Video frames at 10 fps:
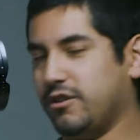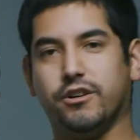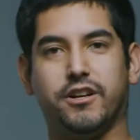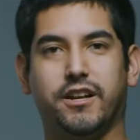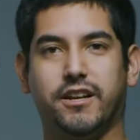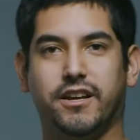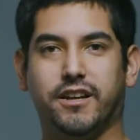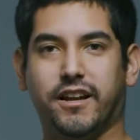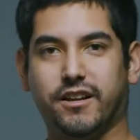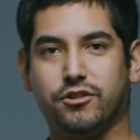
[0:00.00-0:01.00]
You're gonna
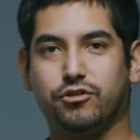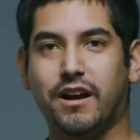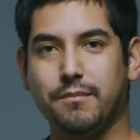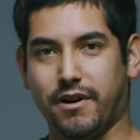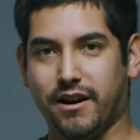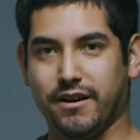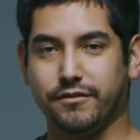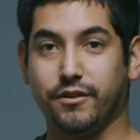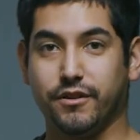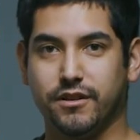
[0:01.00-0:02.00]
need a tripod
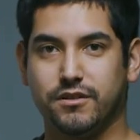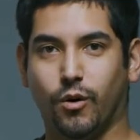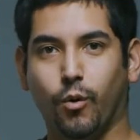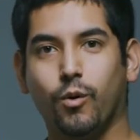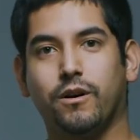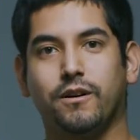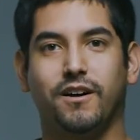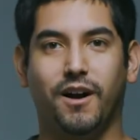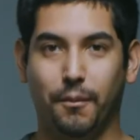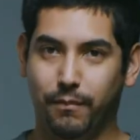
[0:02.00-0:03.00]
for this, or
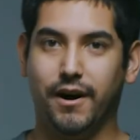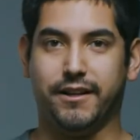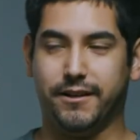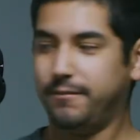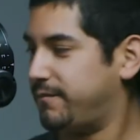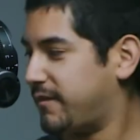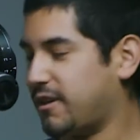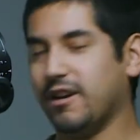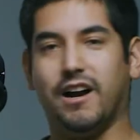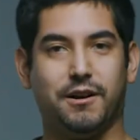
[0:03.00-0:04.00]
a buddy.
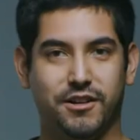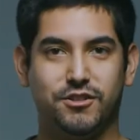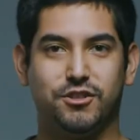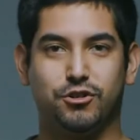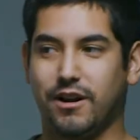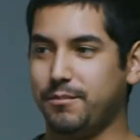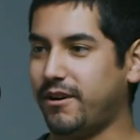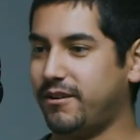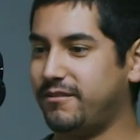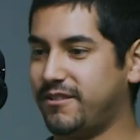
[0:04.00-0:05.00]
I'm gonna use a
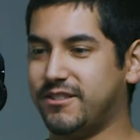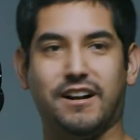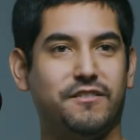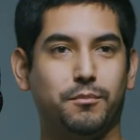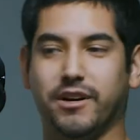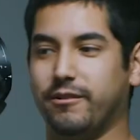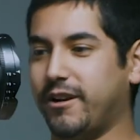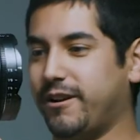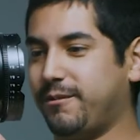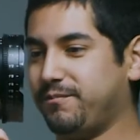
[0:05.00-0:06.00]
tripod because I don't have a buddy
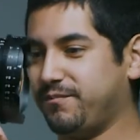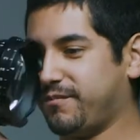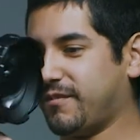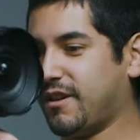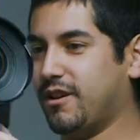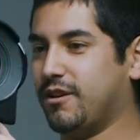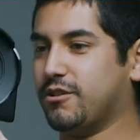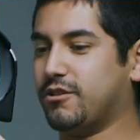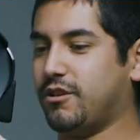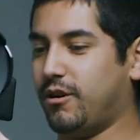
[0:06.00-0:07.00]
right now.
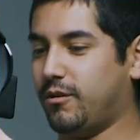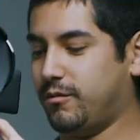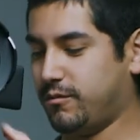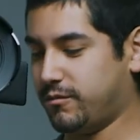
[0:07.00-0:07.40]
So